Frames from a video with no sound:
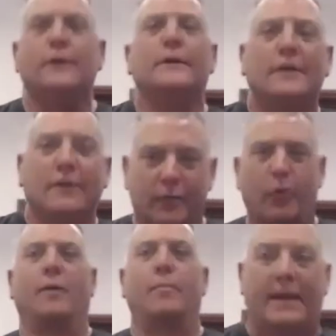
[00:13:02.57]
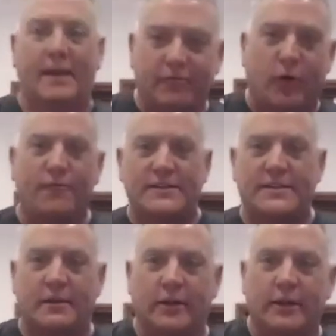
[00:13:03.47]
Yep. They rock back and forth
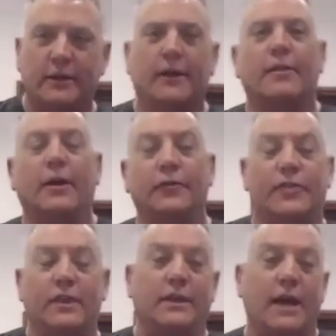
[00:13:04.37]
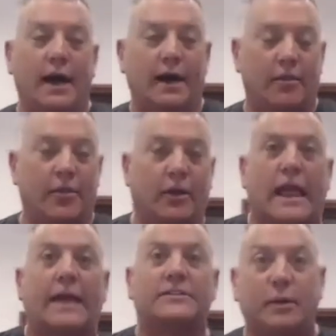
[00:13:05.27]
physically. There's the
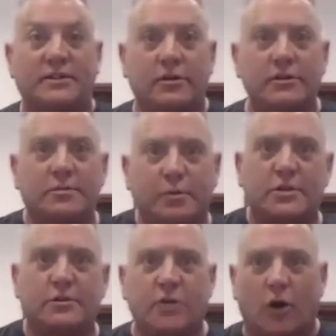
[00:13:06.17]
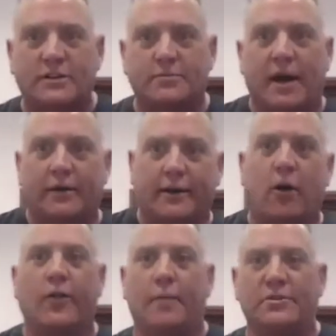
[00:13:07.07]
leg twitchers, which you talked about. I call
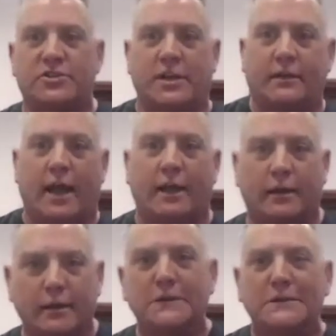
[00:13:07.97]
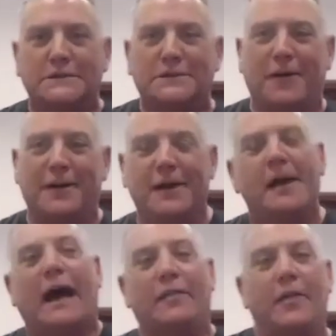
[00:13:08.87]
that the leg, right?
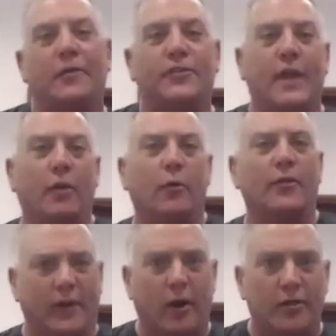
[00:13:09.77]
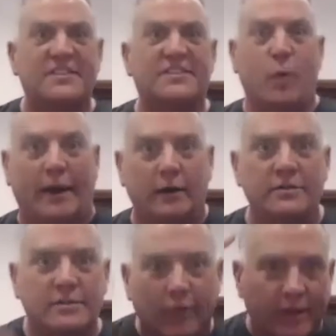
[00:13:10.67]
And then there's the other ones that are the
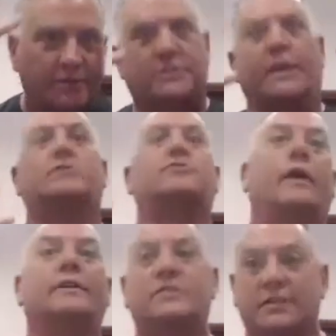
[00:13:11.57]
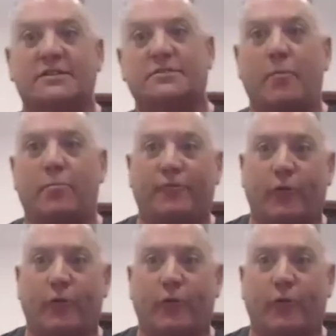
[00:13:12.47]
sweaters, where they just get drenched in sweat before they.